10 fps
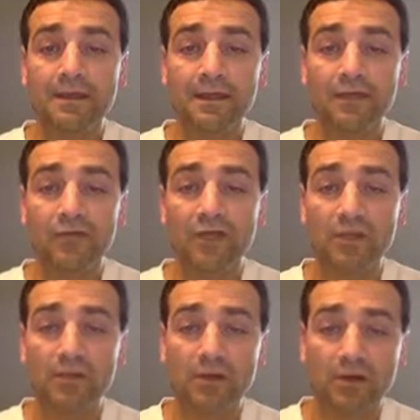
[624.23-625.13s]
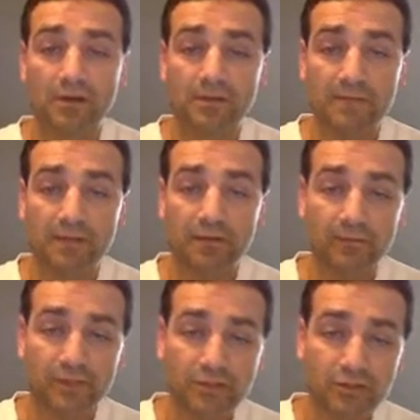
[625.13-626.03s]
So here we are, made a little
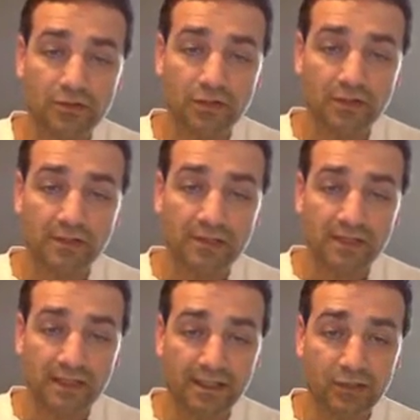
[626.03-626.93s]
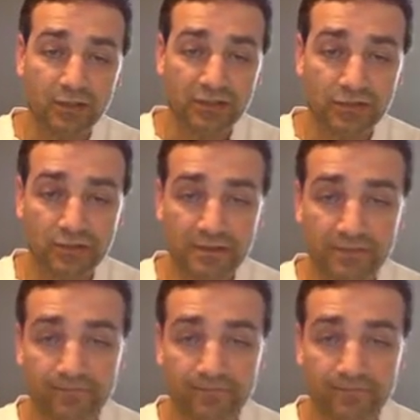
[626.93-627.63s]
picture of a meandering stream.